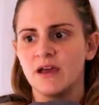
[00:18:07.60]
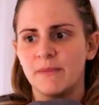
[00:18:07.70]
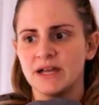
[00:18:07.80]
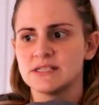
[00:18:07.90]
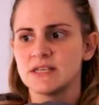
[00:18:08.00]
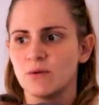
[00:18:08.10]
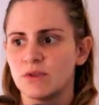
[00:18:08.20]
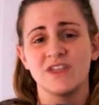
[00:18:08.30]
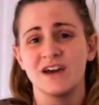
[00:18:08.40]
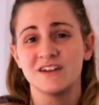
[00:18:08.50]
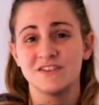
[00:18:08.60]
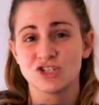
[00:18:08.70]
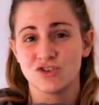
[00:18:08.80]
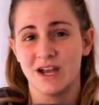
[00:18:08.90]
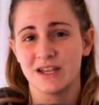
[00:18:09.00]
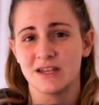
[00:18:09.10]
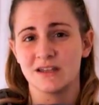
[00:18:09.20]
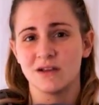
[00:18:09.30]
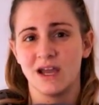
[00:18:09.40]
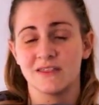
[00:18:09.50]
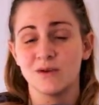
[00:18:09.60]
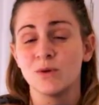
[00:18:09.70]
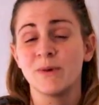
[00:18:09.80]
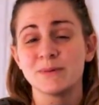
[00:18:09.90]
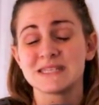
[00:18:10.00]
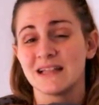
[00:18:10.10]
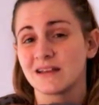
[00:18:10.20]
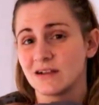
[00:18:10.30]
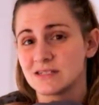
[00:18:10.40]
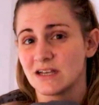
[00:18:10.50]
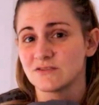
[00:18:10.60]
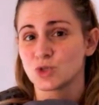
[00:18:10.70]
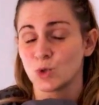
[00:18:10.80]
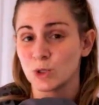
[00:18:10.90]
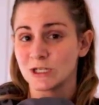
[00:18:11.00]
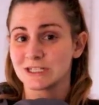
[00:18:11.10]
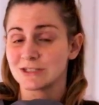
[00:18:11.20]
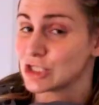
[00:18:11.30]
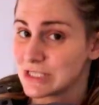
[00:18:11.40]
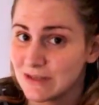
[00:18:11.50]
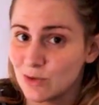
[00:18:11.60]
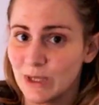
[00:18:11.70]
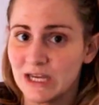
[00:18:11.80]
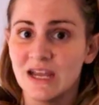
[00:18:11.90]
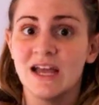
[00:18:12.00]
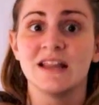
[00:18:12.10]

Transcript: that mindset without even trying it, I think we might be selling ourselves short just a little bit.